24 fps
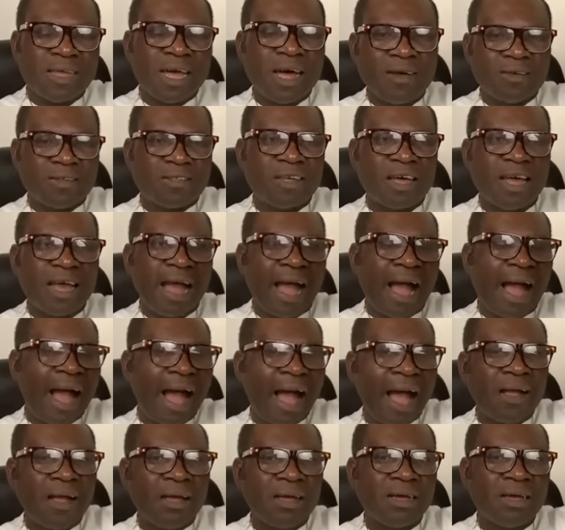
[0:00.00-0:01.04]
tell say
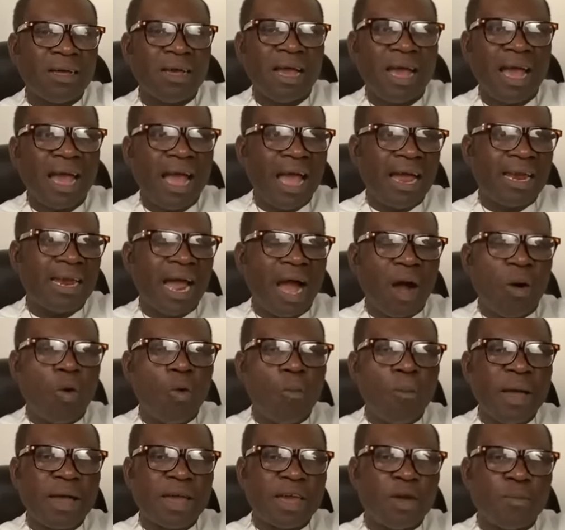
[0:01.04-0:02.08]
aha e
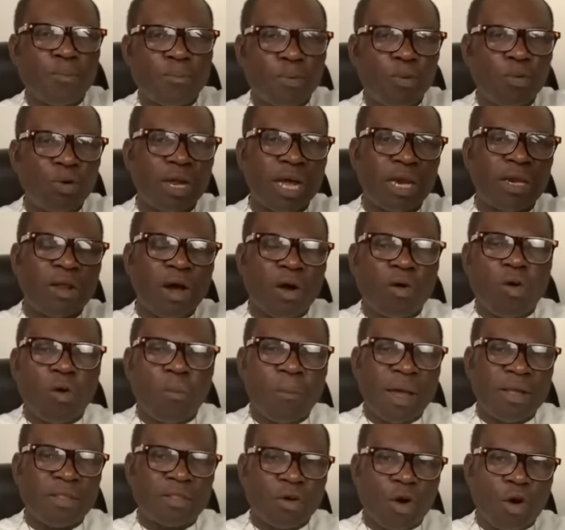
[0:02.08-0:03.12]
na o be keep the
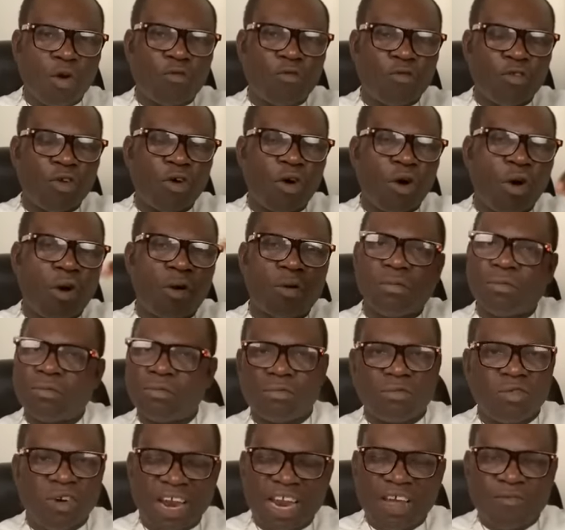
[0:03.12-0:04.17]
document of your
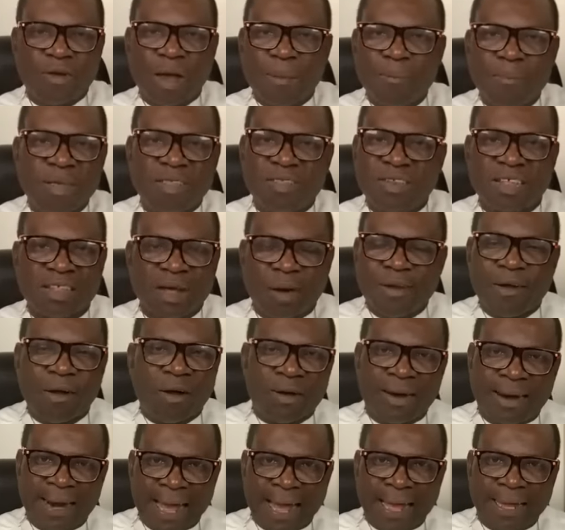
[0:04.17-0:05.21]
whatever business or
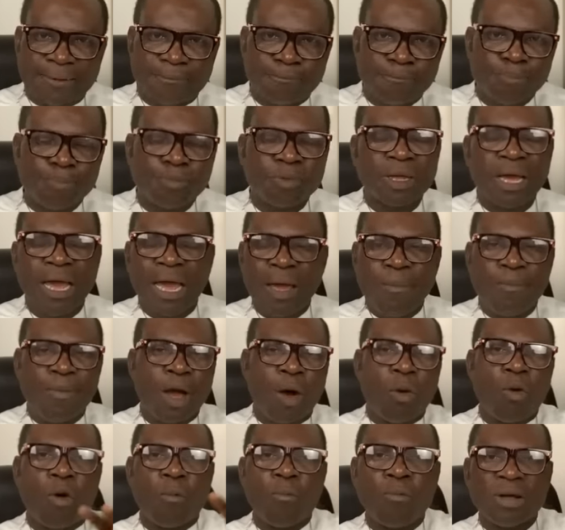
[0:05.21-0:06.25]
your online
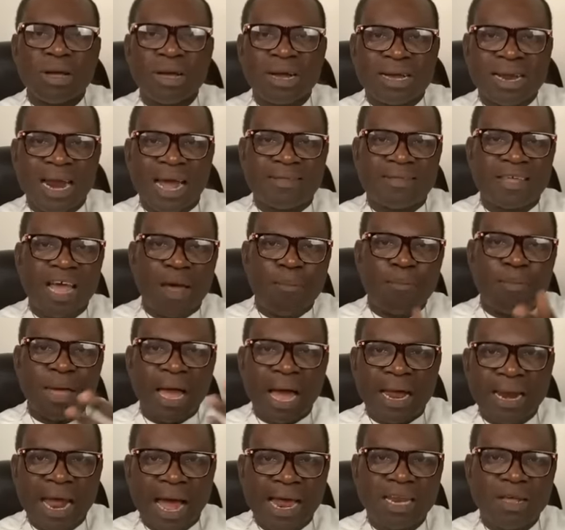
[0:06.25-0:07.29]
ebi awo nkrata
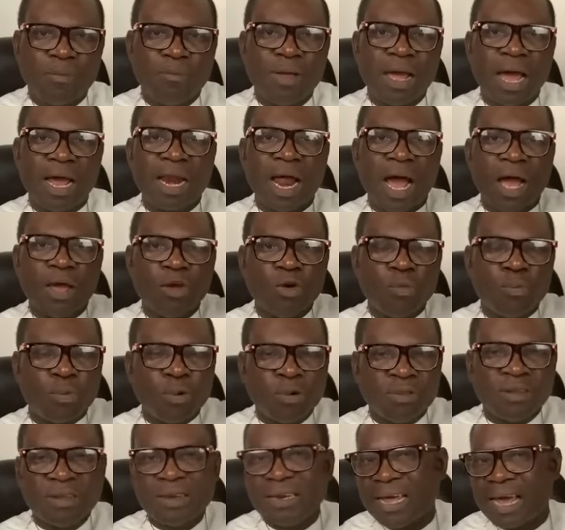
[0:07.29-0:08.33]
bi ana ade bi ana you
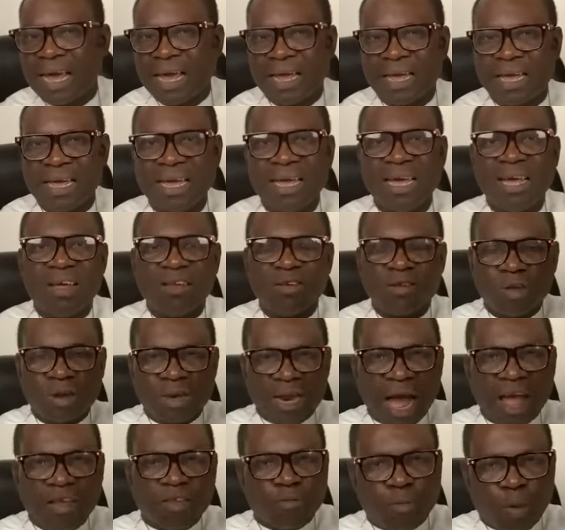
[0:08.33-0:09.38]
put it there.
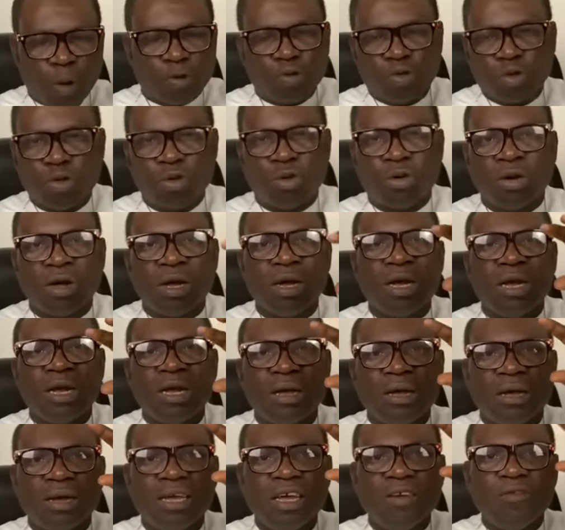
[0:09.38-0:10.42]
So that spot, you know,
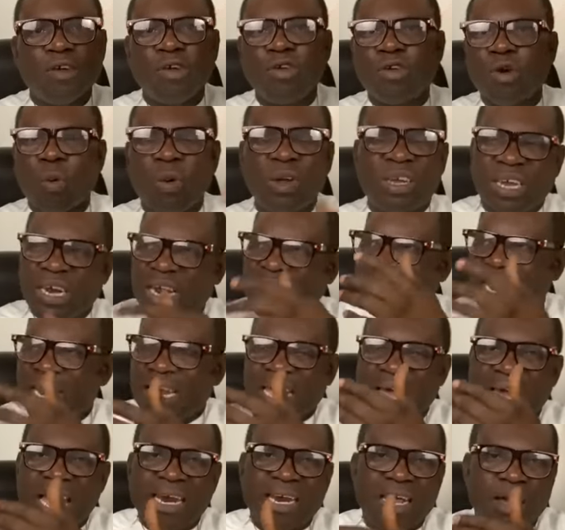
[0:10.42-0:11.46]
even though we
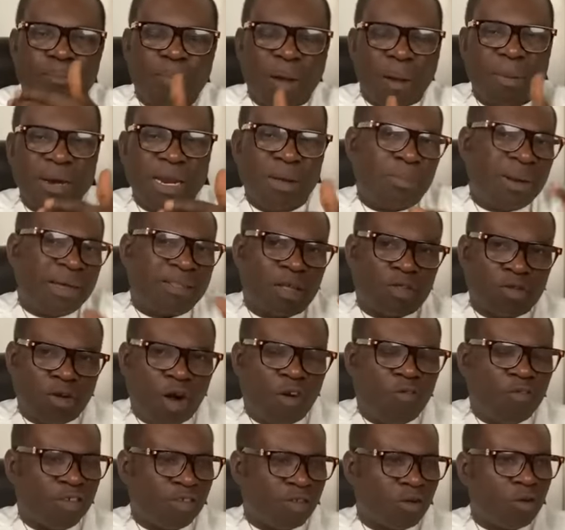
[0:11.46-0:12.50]
shouldn't need any permanent place
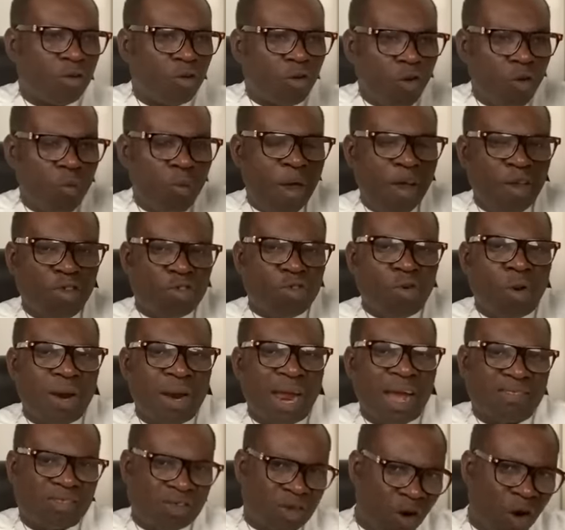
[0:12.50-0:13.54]
as office, you know, you see
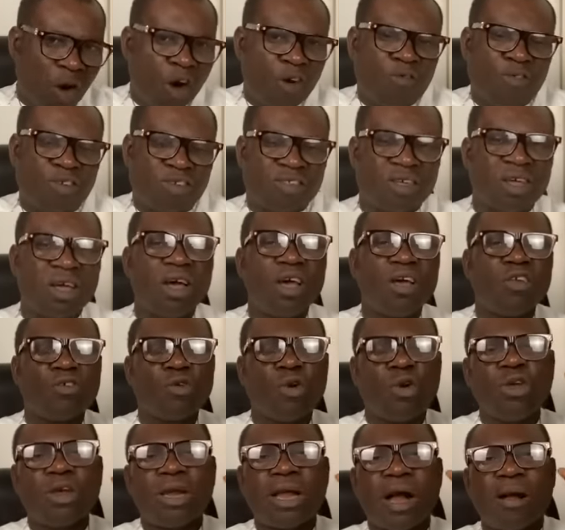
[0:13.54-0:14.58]
one as your office,
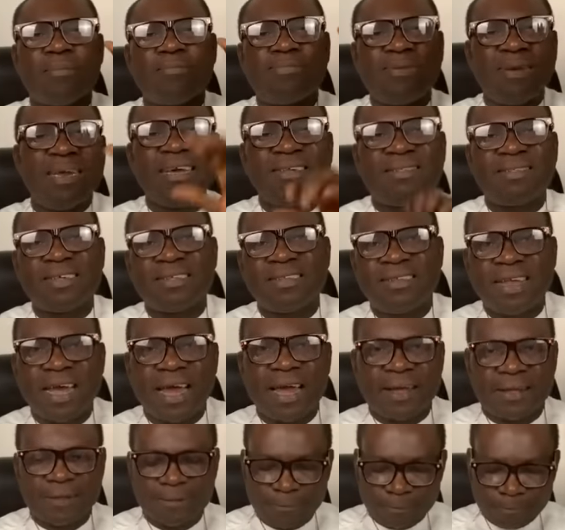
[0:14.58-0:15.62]
so you can place it
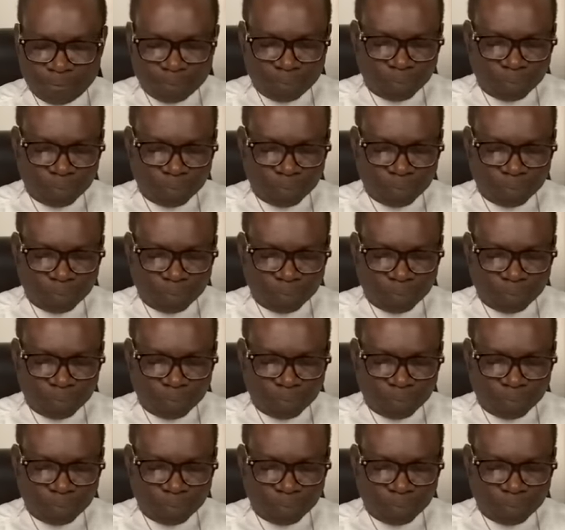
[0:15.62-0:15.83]
there.